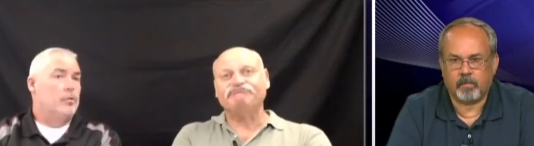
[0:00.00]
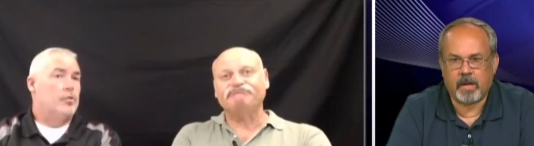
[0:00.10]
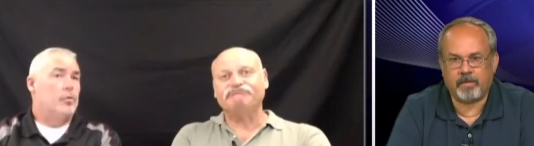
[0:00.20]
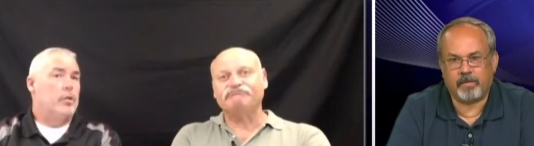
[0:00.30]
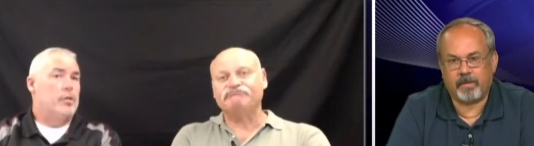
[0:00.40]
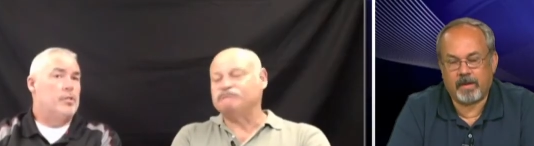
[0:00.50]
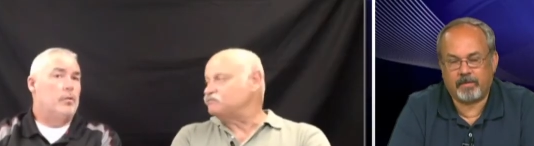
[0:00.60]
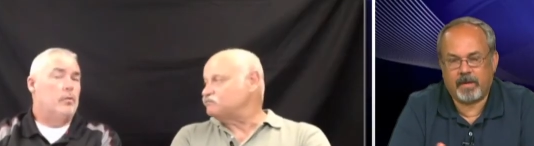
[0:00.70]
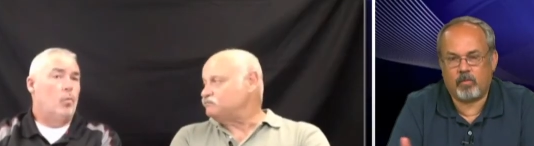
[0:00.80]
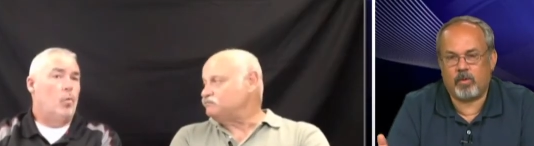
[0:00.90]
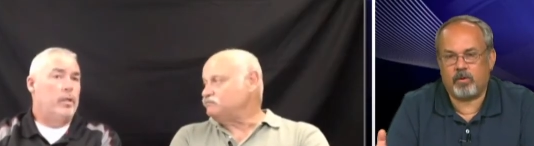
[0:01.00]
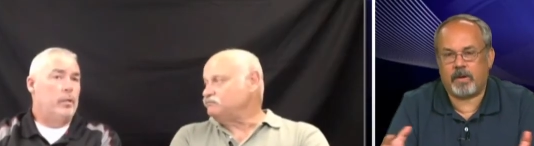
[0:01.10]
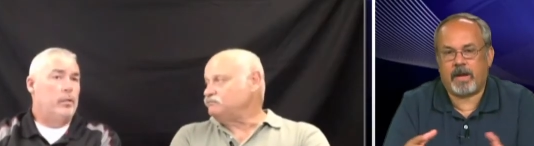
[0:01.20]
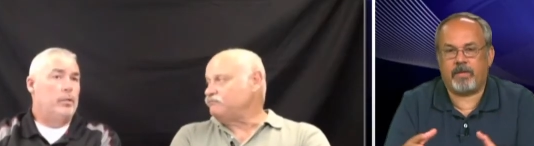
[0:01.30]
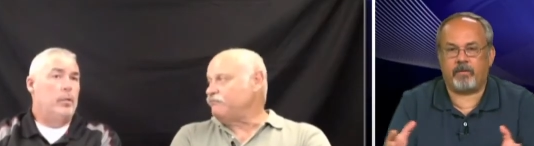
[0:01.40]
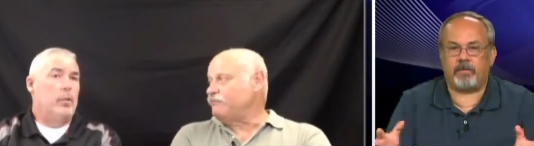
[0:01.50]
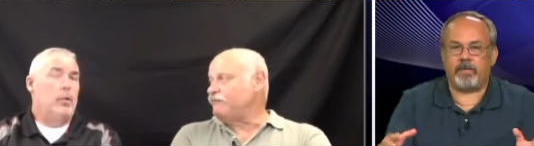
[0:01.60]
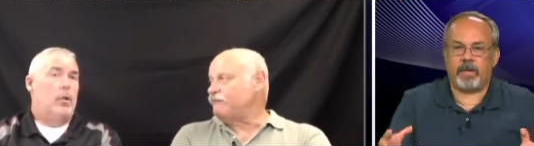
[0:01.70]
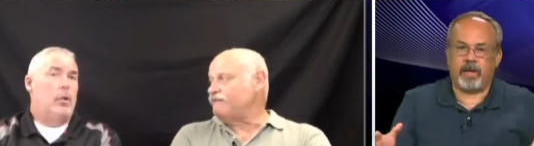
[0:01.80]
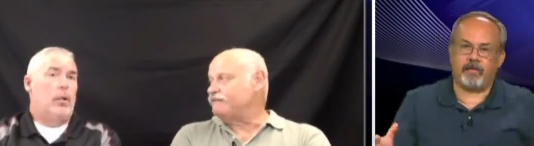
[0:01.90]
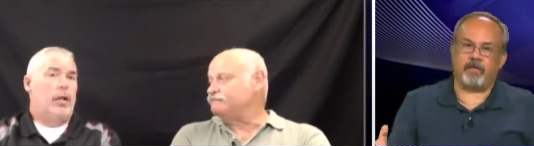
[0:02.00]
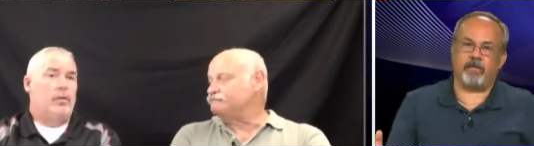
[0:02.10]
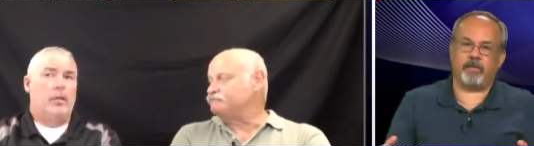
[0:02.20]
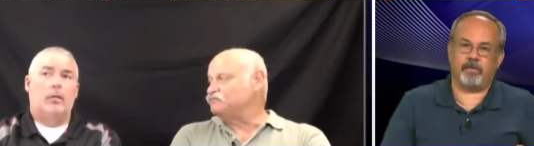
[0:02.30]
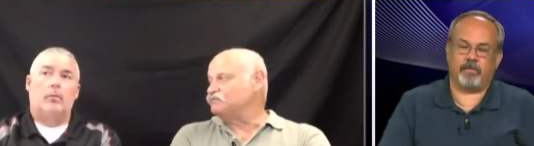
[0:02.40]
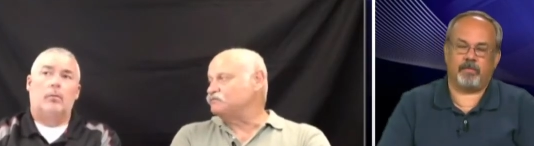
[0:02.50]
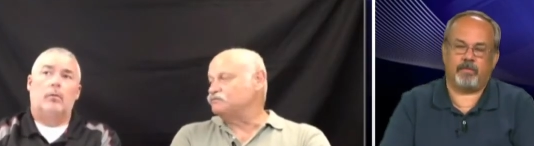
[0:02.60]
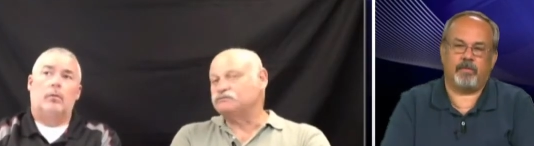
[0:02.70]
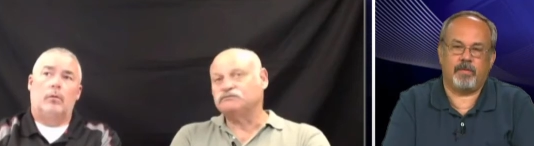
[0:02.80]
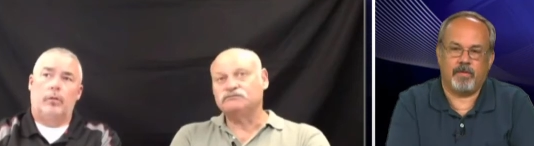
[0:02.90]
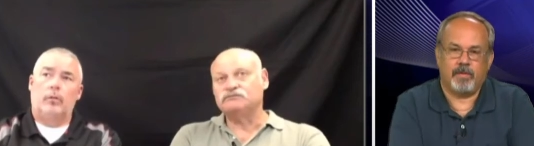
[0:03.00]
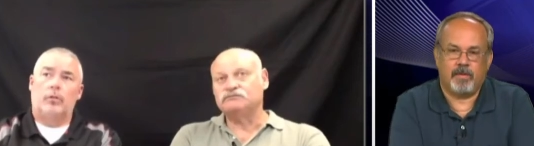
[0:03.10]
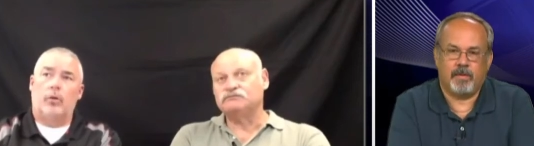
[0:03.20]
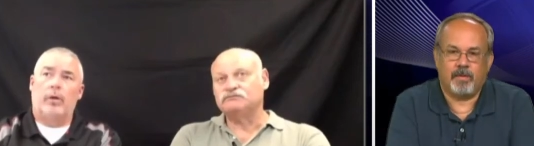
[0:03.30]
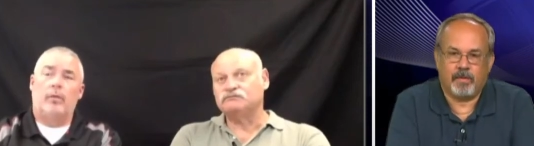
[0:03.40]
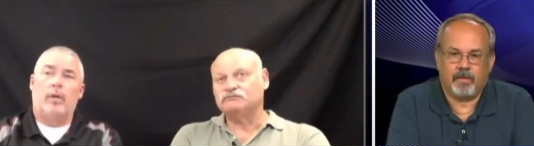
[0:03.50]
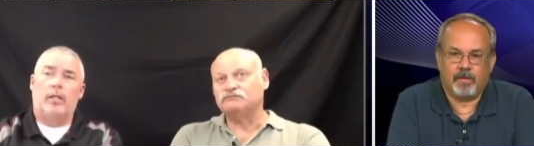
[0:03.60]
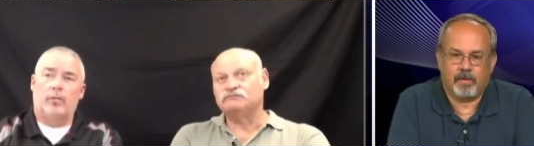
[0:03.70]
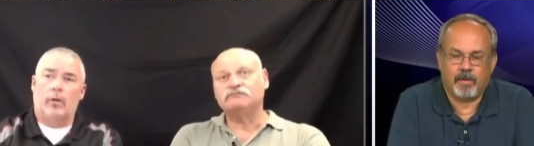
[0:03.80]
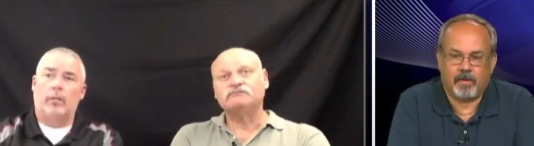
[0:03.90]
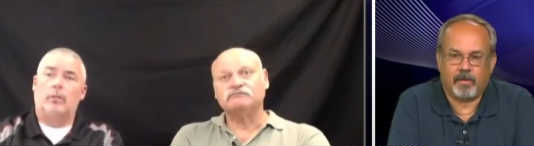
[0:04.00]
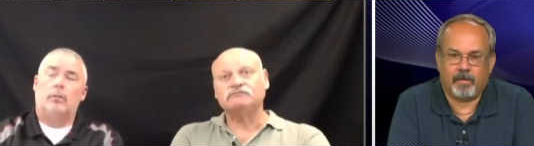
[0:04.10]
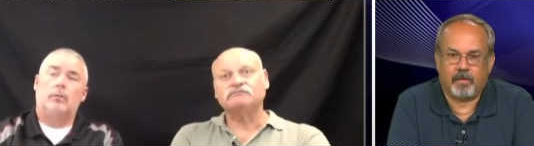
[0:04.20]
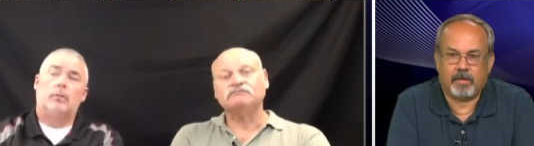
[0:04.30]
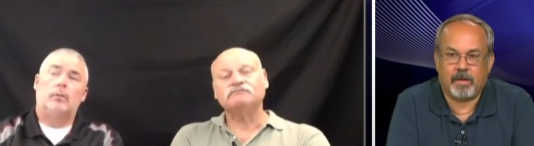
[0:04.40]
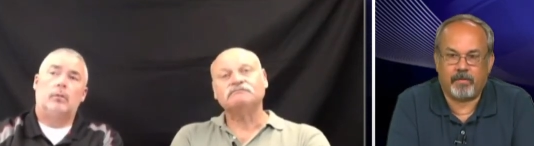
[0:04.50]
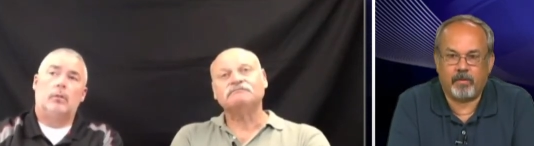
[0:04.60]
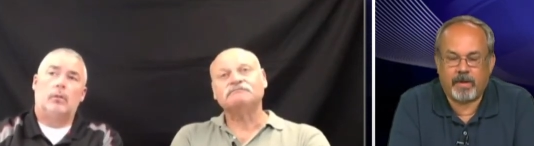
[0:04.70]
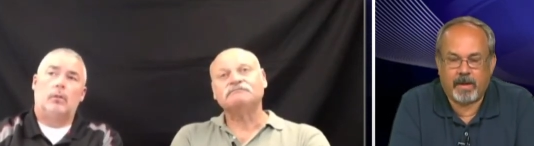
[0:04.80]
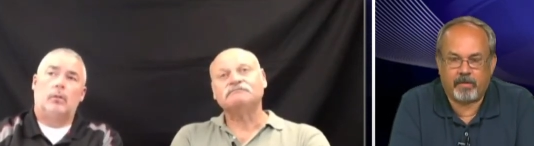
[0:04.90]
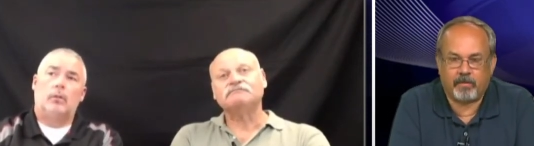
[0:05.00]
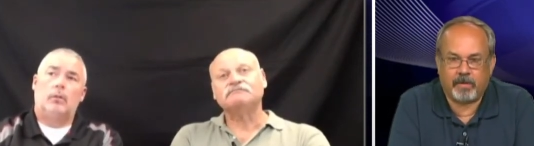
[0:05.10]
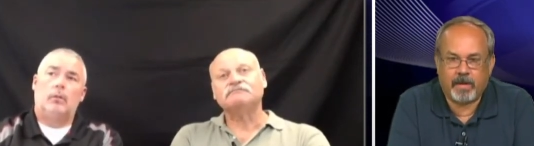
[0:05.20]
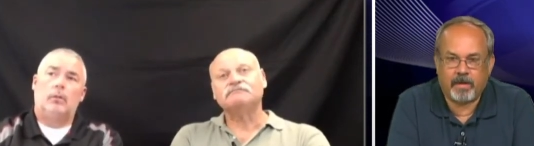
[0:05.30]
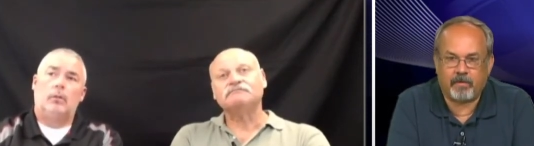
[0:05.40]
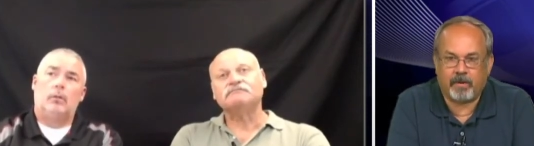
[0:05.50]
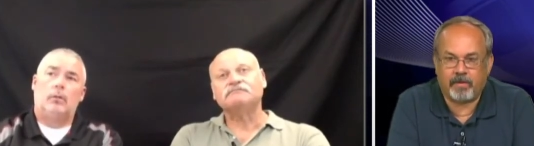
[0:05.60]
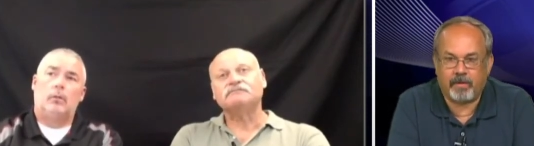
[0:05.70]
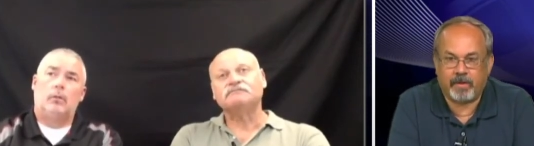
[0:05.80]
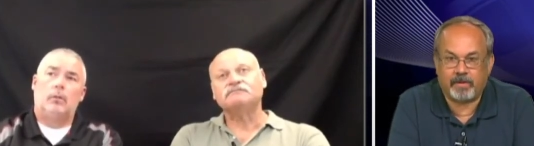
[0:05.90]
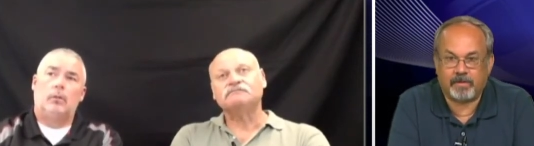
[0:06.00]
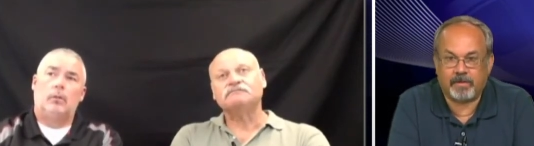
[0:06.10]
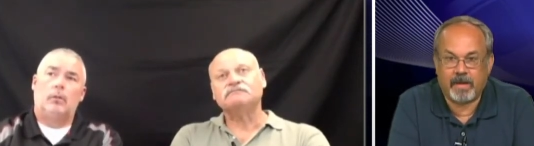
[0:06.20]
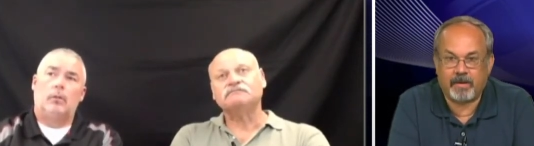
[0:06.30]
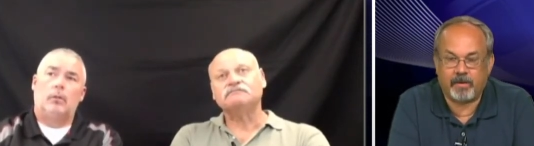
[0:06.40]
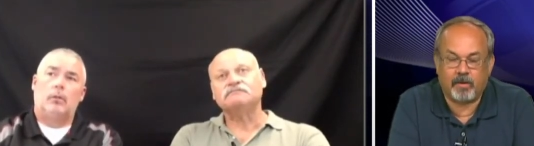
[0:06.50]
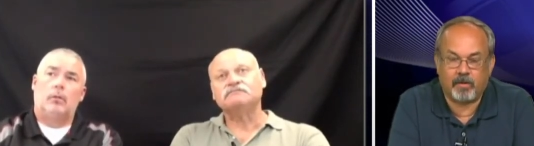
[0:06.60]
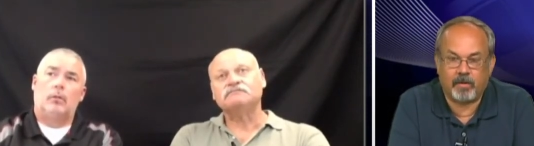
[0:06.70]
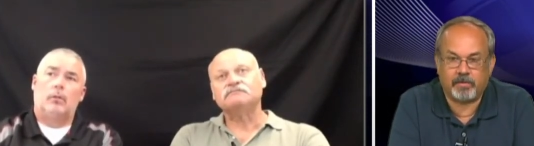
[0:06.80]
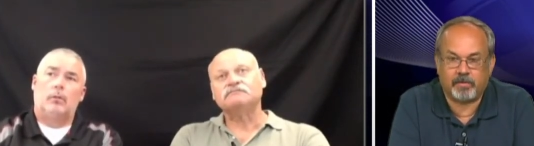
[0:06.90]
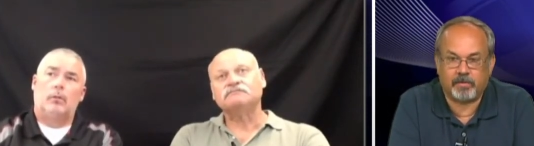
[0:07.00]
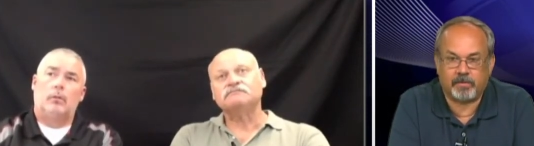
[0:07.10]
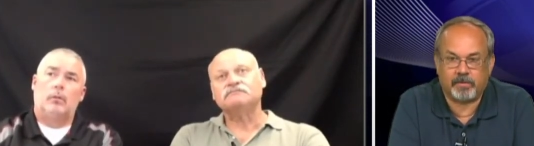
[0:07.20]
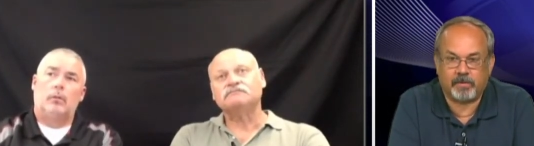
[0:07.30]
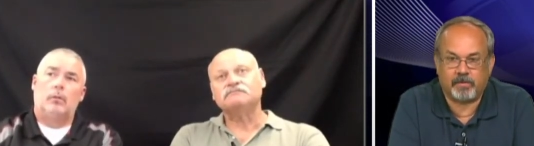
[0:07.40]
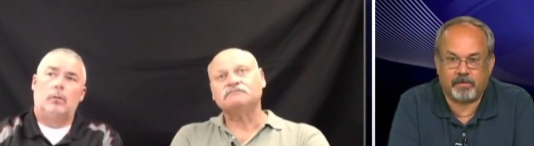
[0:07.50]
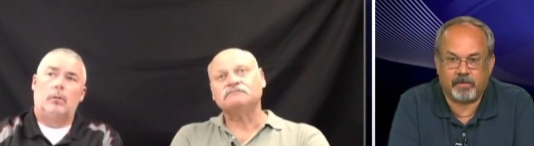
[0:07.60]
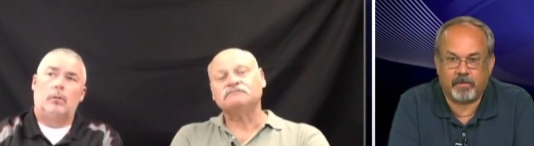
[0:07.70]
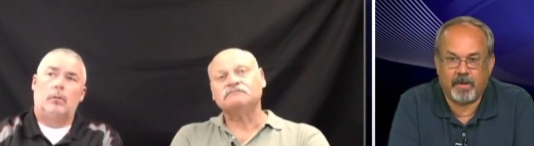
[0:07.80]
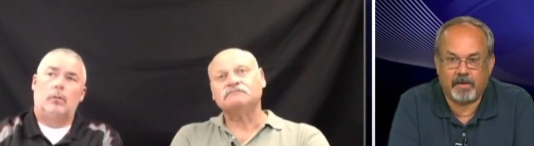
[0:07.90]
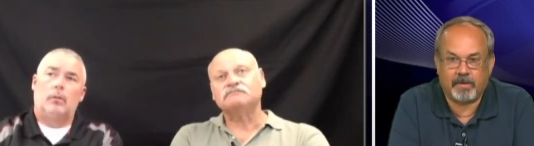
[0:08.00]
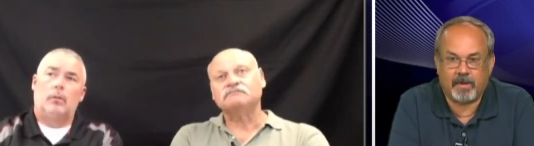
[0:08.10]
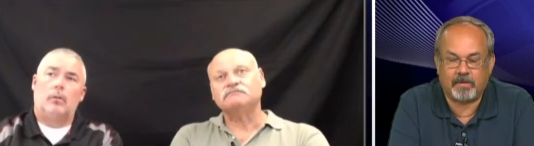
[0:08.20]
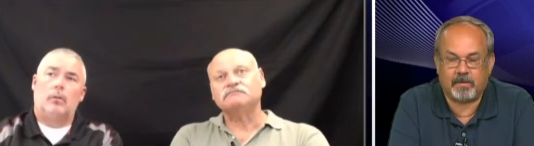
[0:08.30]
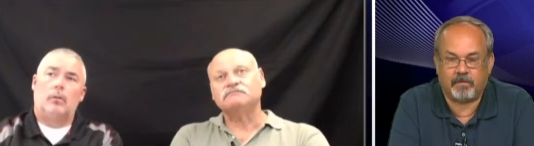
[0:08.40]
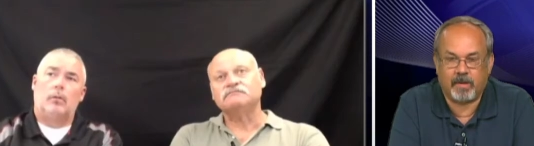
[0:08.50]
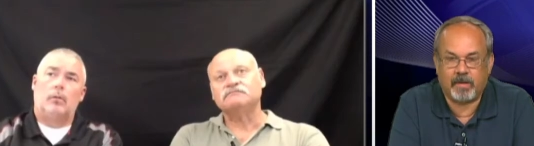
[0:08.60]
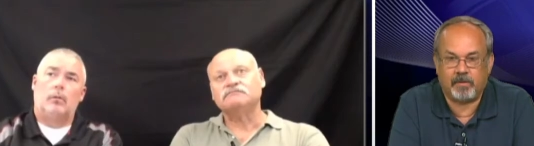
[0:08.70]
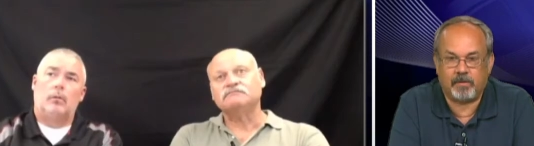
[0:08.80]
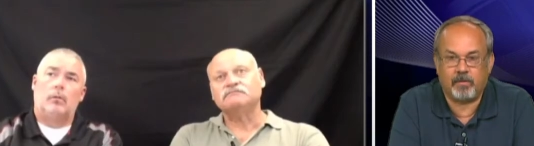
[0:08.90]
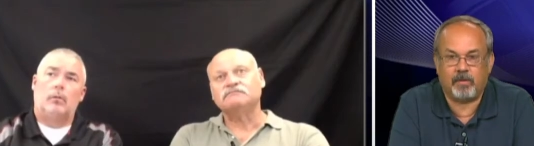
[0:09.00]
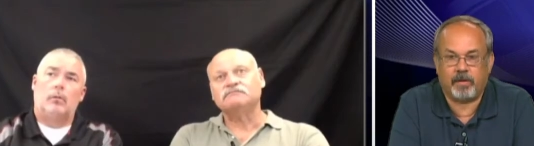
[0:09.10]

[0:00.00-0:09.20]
Speaker 1: And, so and they will gather together. Uh, think,
Speaker 2: go ahead, Mike, sorry.
Speaker 1: Yeah, they'll gather together, I think, and stand in clusters to, to maintain some heat too, I